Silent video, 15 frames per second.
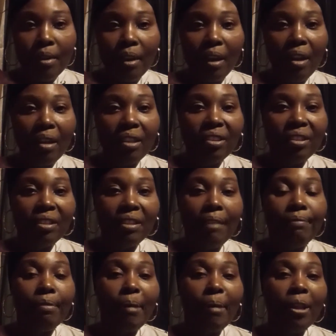Honey just left
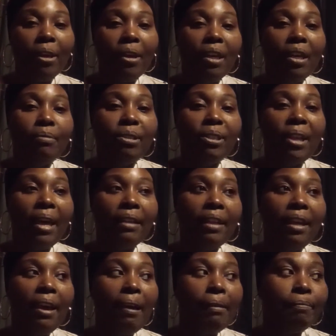from out of here. He was like,
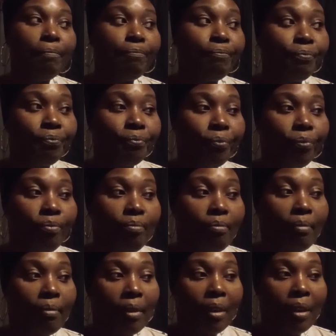Dad,
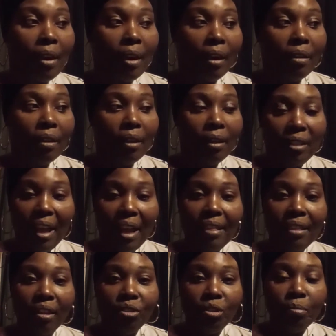he said, I
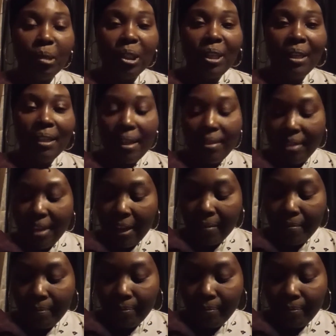thought you'd be done that thing.